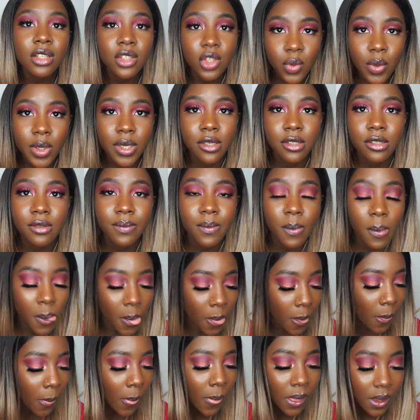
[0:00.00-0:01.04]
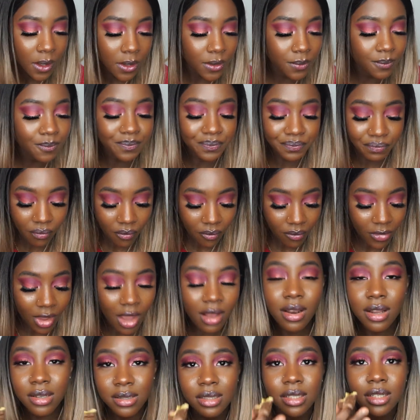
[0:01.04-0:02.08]
Twix,
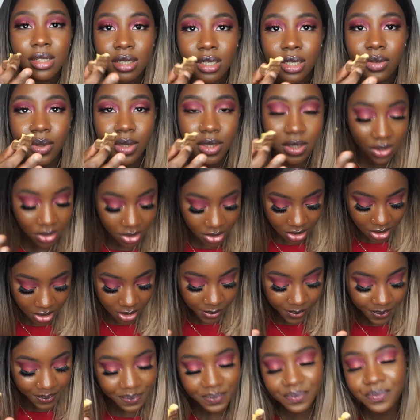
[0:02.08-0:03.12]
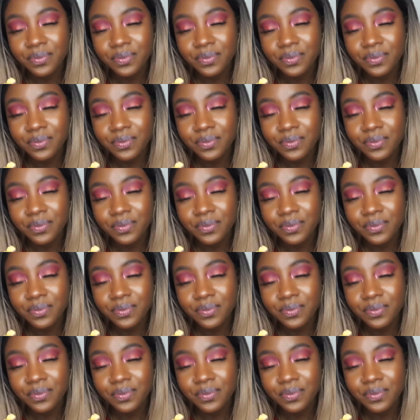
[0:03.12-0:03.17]
but that's literally what it tastes like.